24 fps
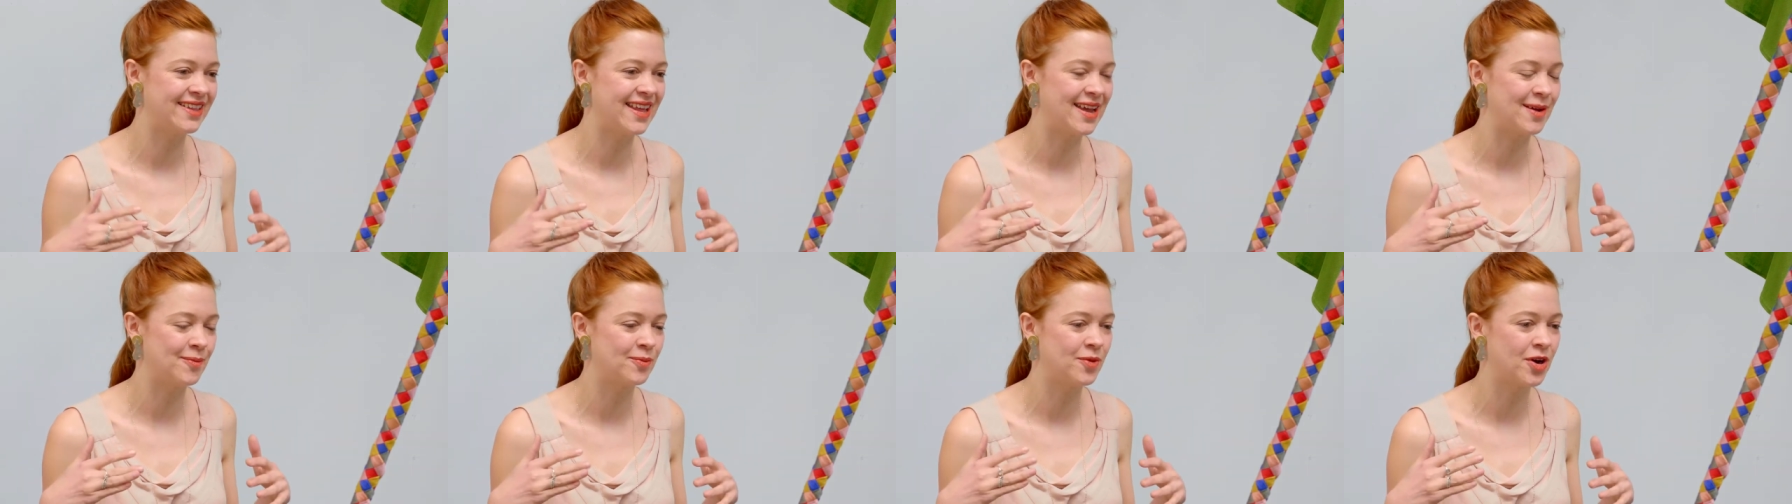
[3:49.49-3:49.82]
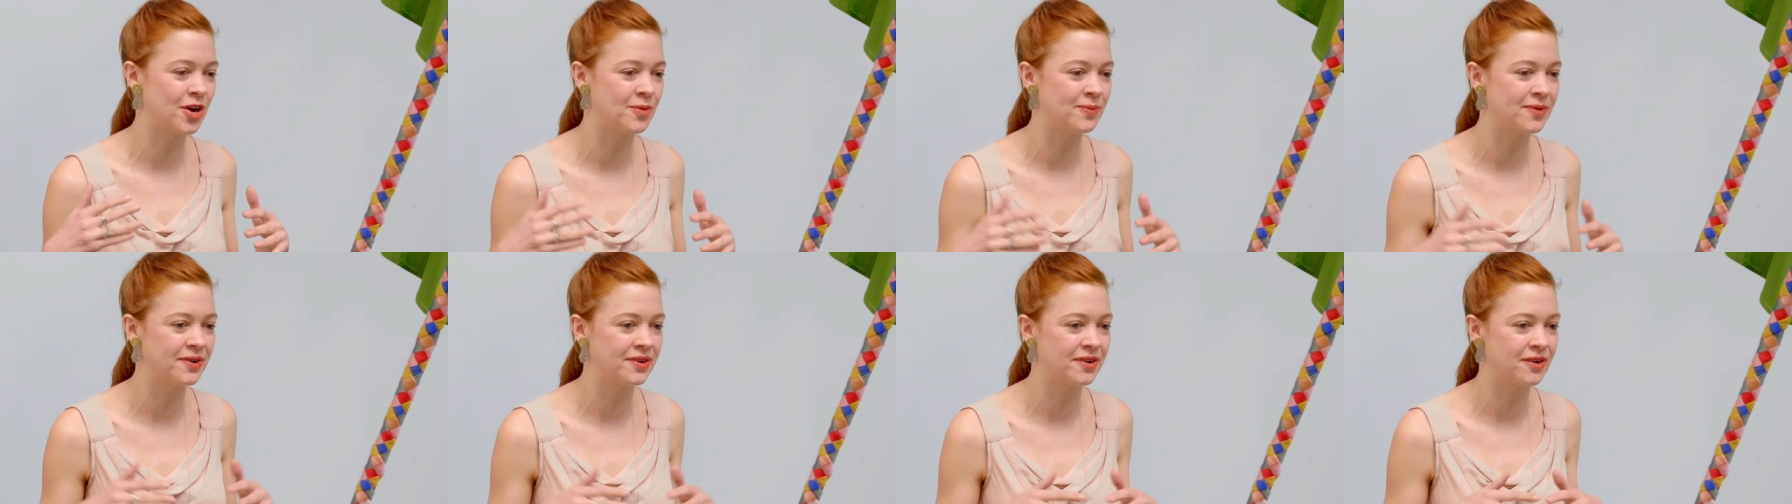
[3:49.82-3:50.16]

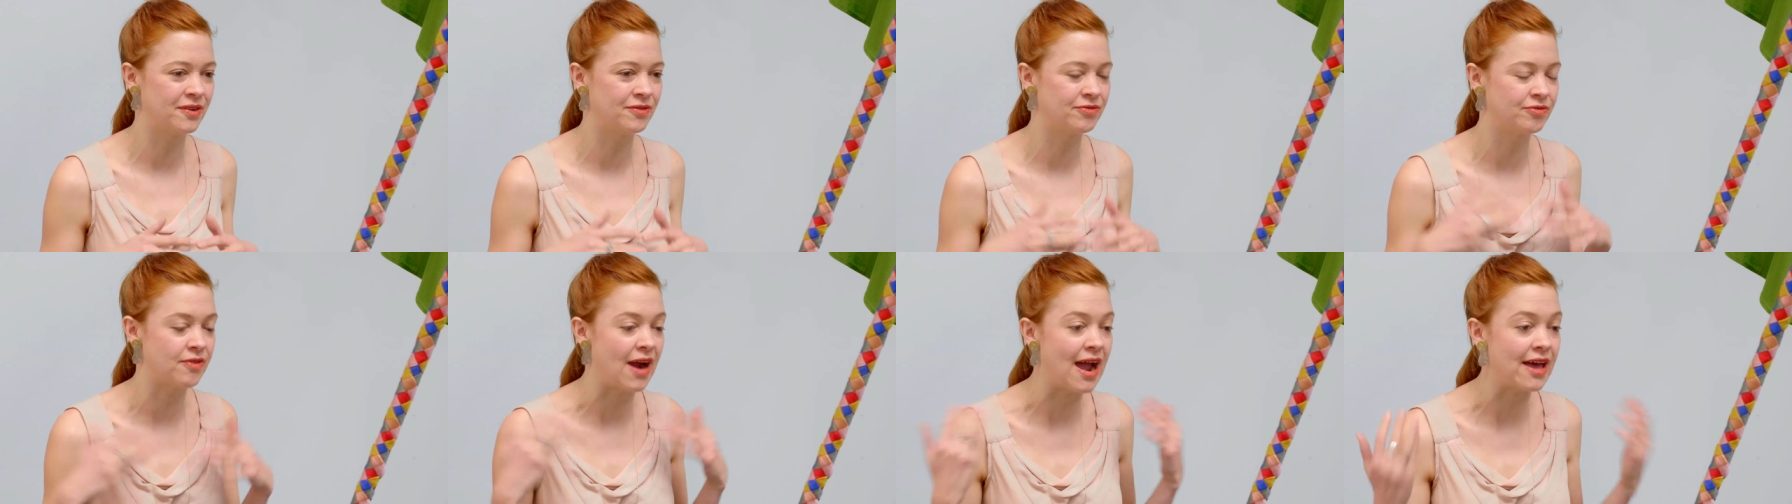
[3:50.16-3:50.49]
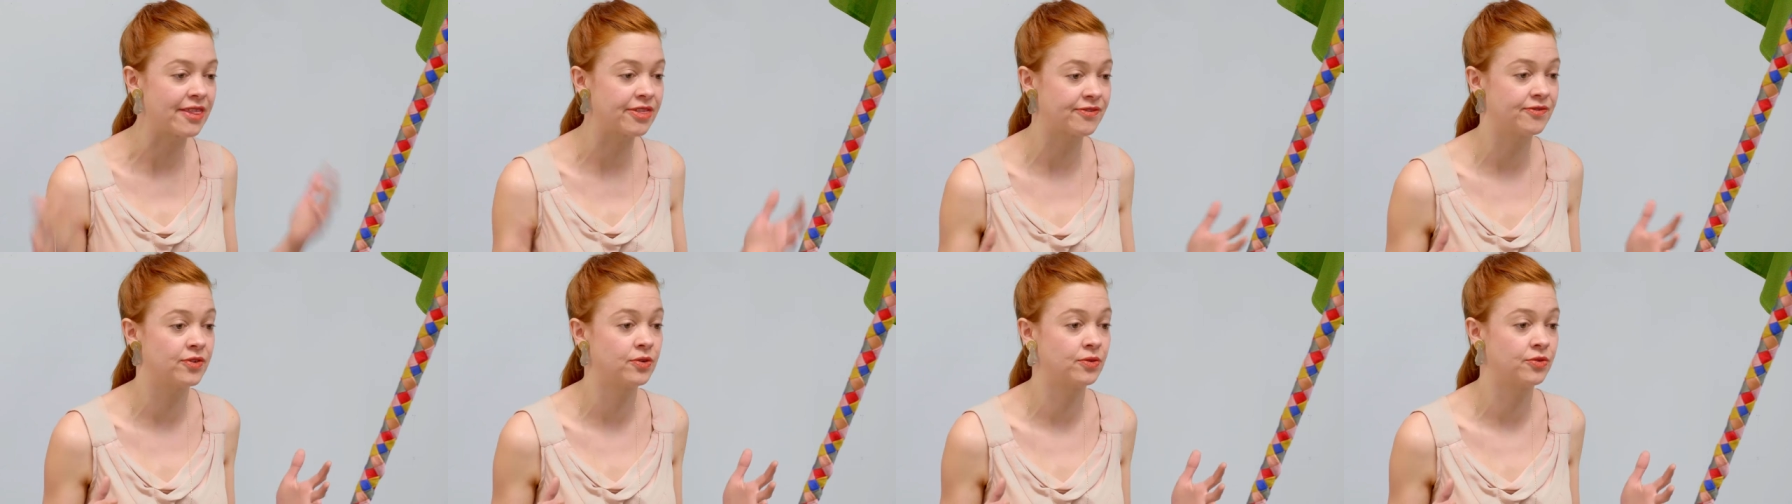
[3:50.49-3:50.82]
moment of
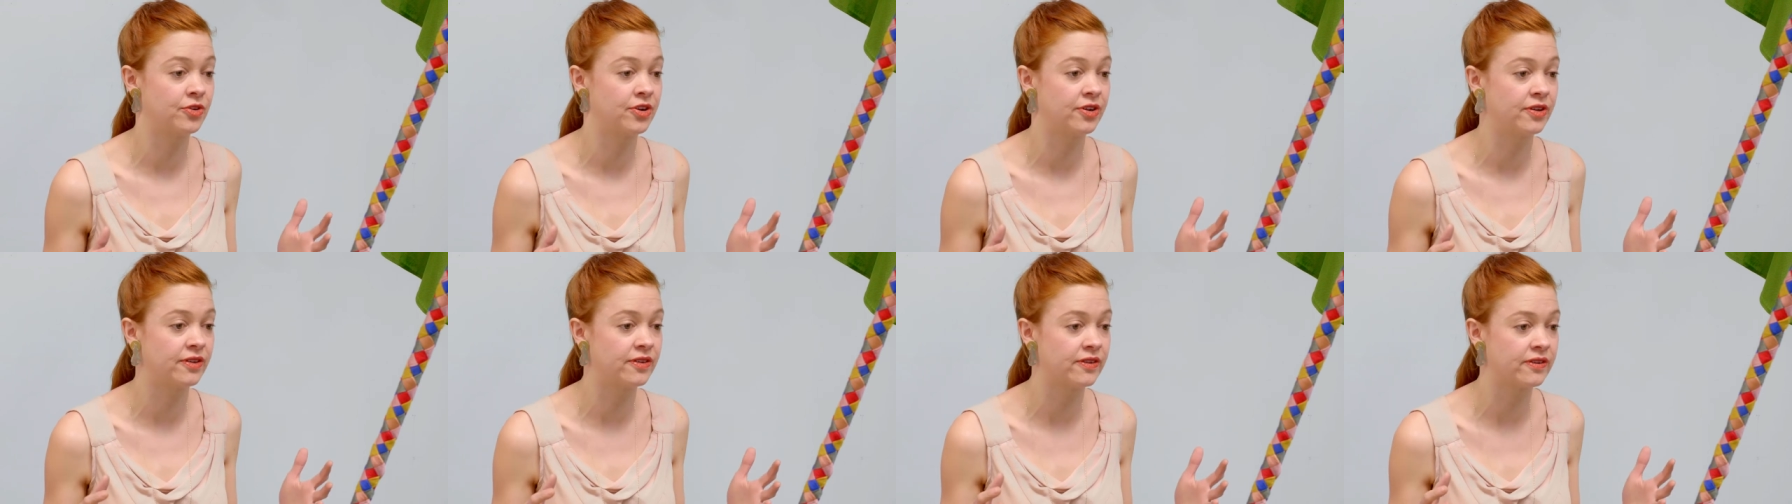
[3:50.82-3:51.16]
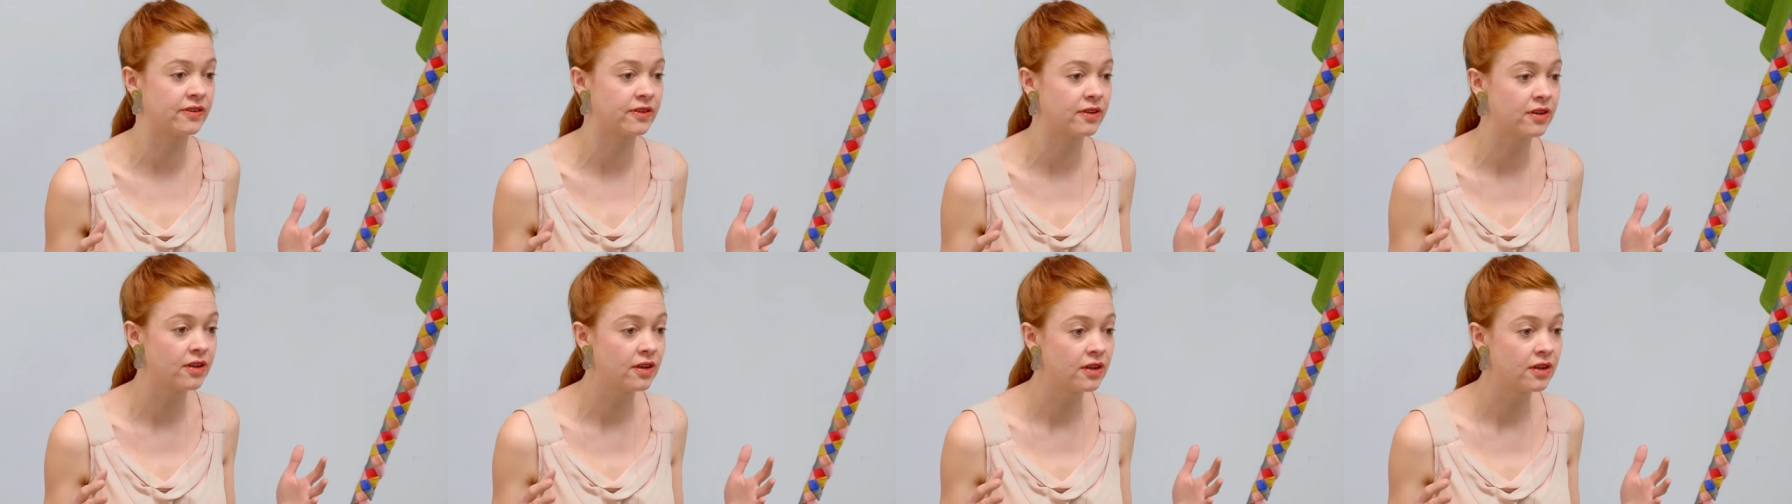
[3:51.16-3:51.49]
wrathfulness,